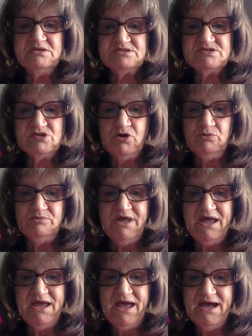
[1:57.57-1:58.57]
So
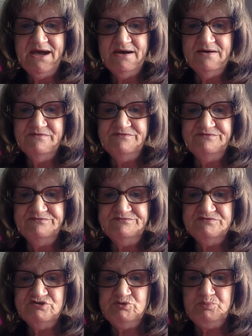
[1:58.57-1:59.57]
they have
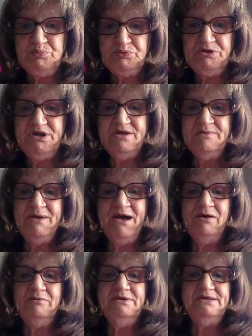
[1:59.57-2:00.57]
to put him
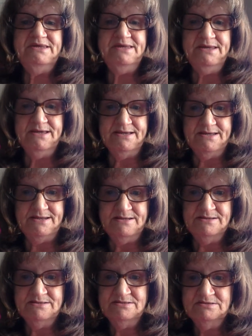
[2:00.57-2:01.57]
out
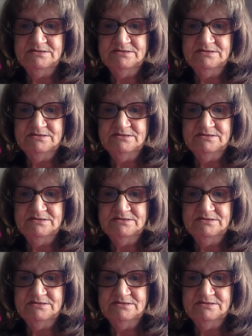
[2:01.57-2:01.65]
again.